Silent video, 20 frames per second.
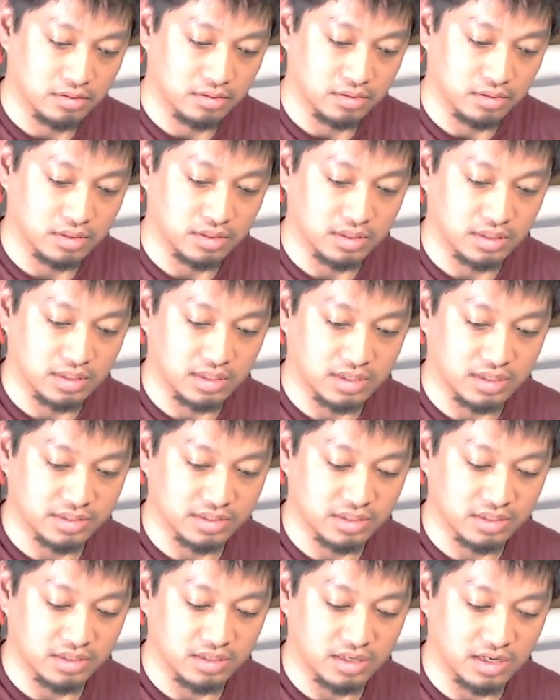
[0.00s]
And like I
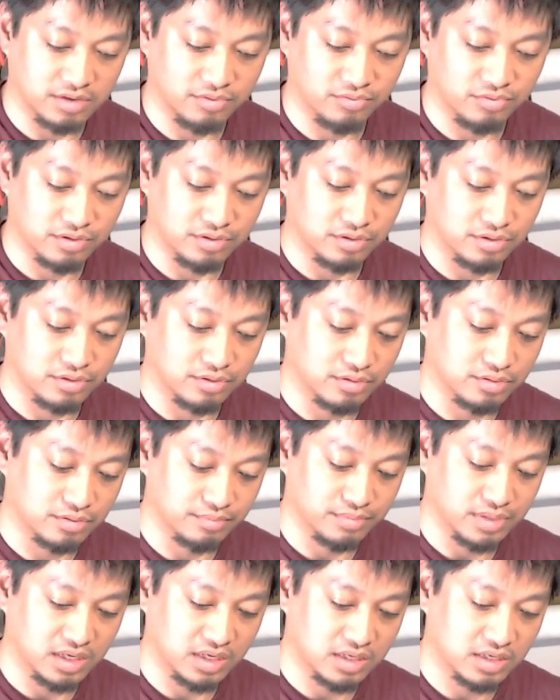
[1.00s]
said, I will
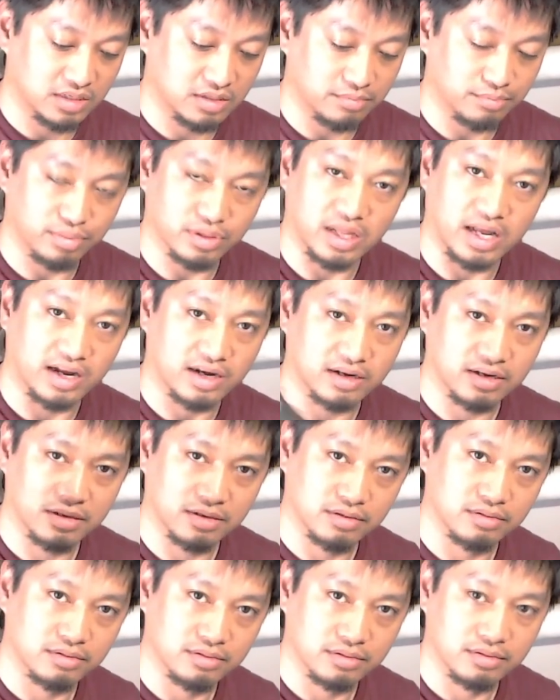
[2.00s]
make it black
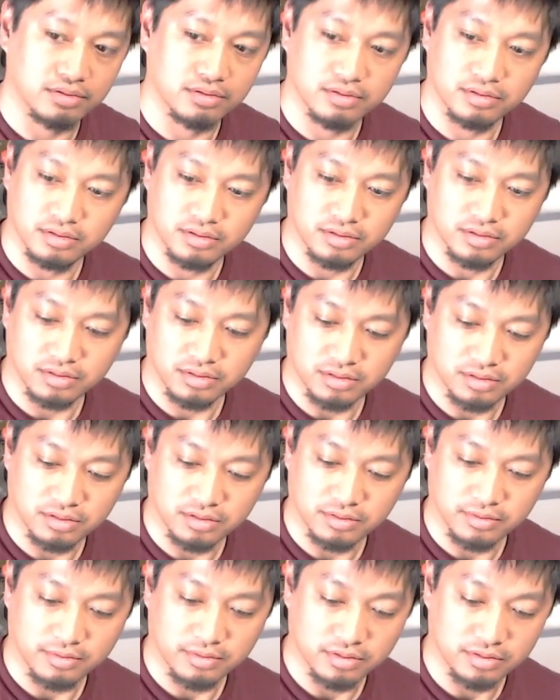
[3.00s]

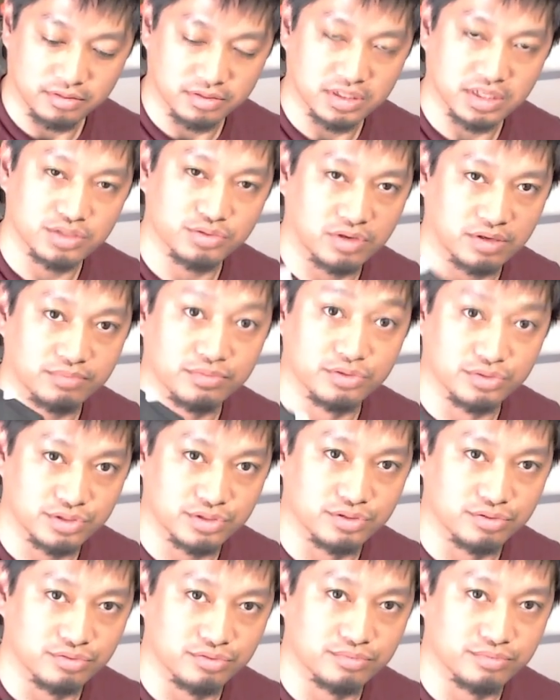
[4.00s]
because that's what I'm used
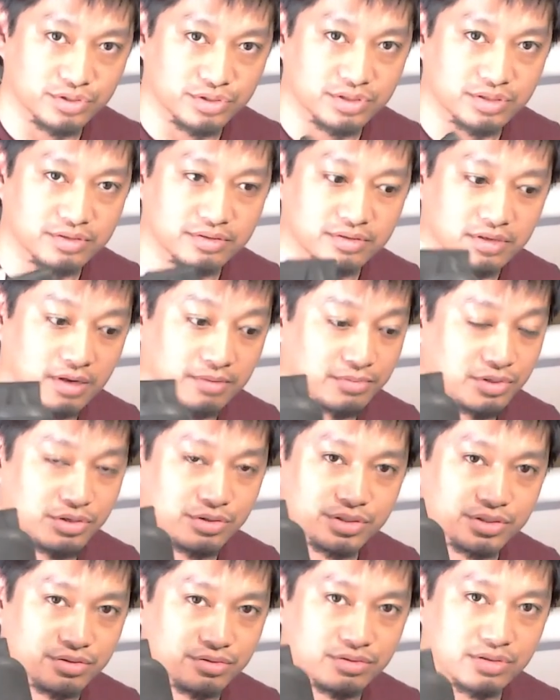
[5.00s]
to. I'm
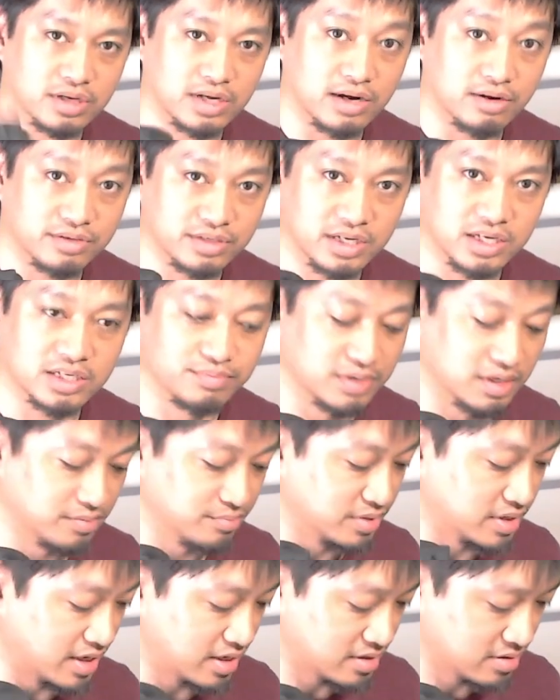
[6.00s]
used to the air tanks being
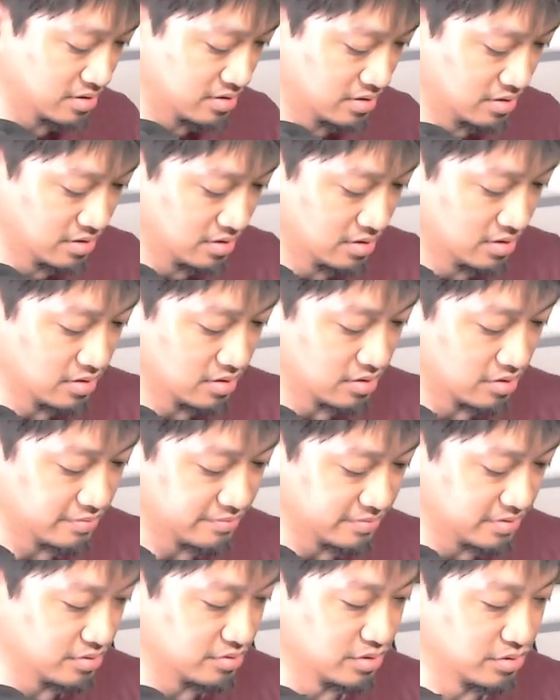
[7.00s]
black.
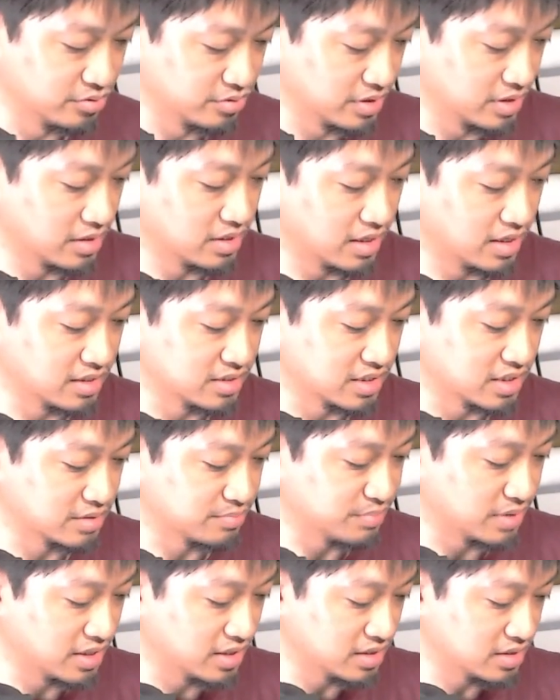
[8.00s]
If you're doing classic
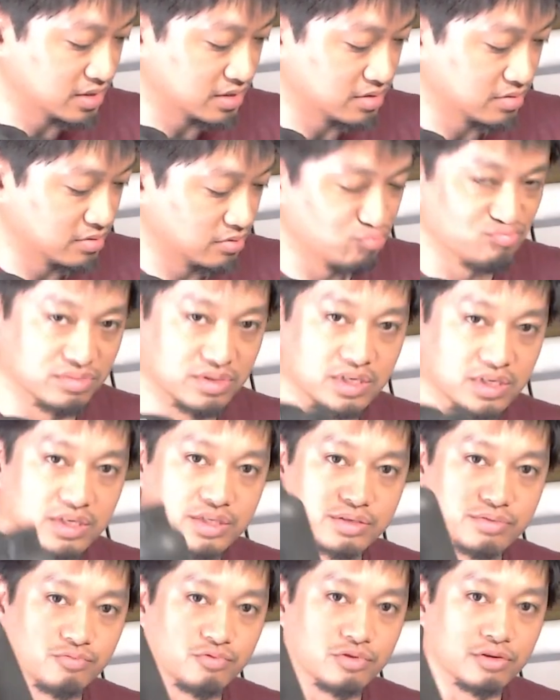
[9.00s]
space,
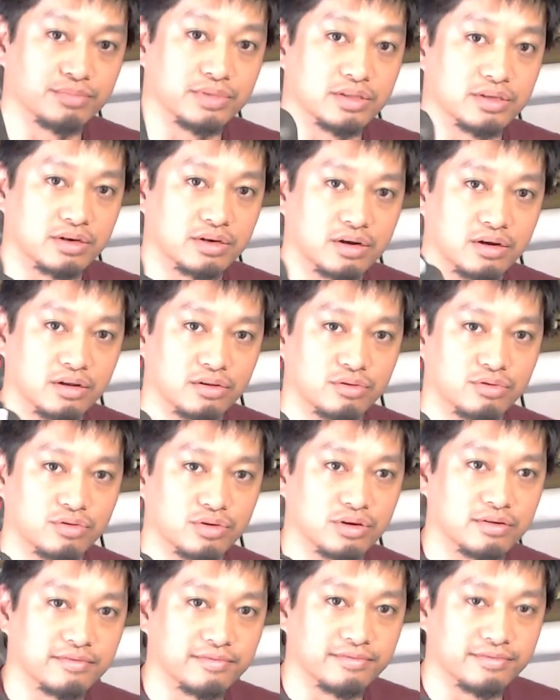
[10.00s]
these will be the color
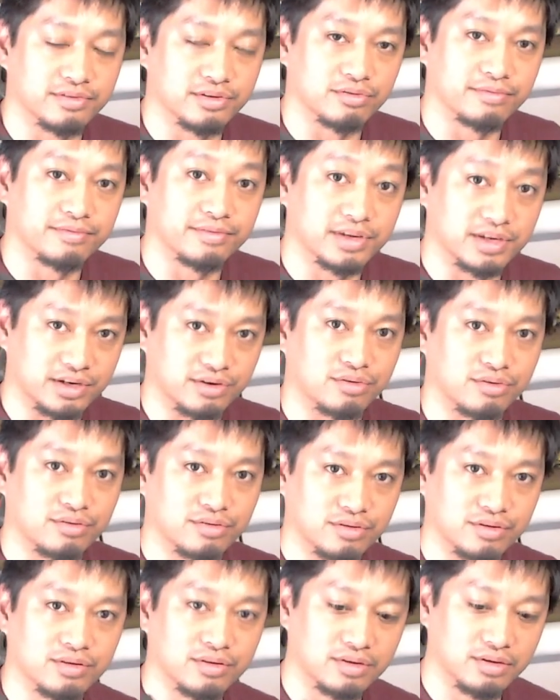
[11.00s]
of your figure
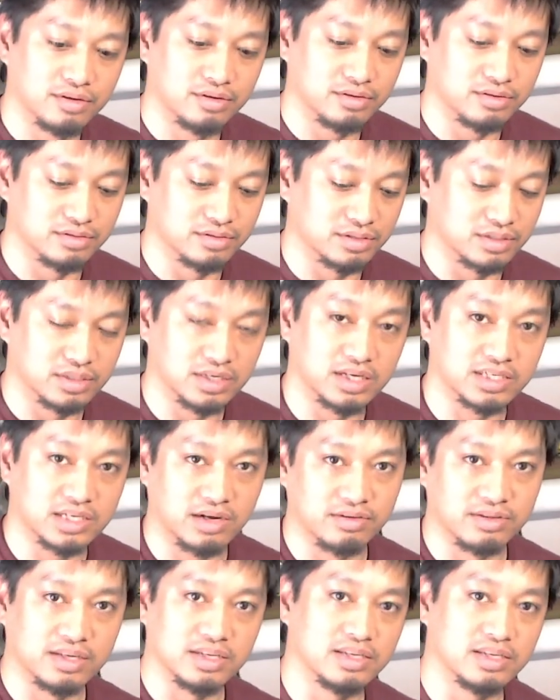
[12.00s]
because that's
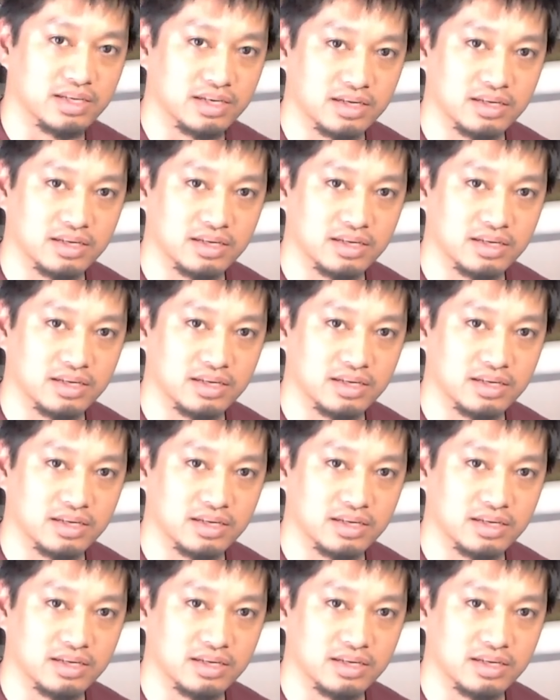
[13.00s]
how they did